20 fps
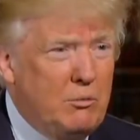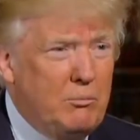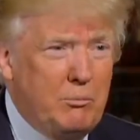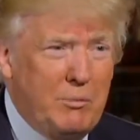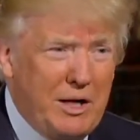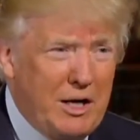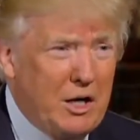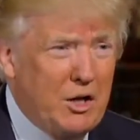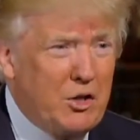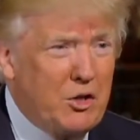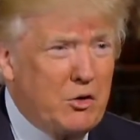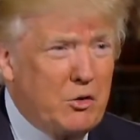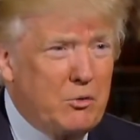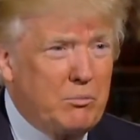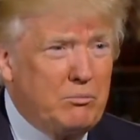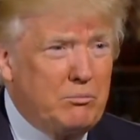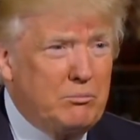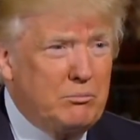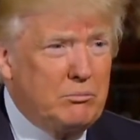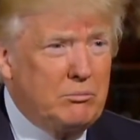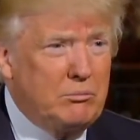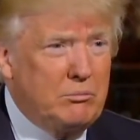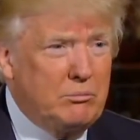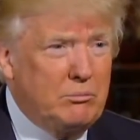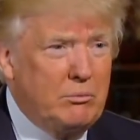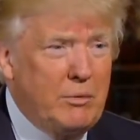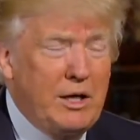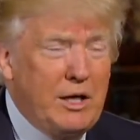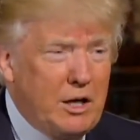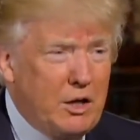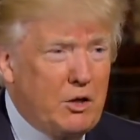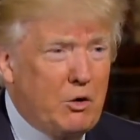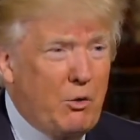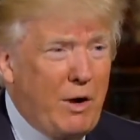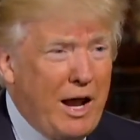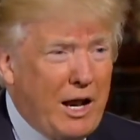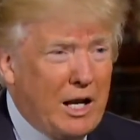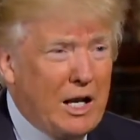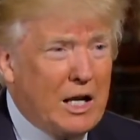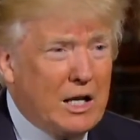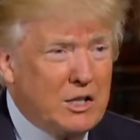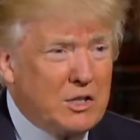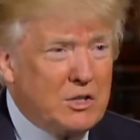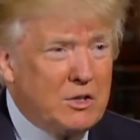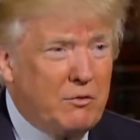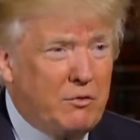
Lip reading: many other allies.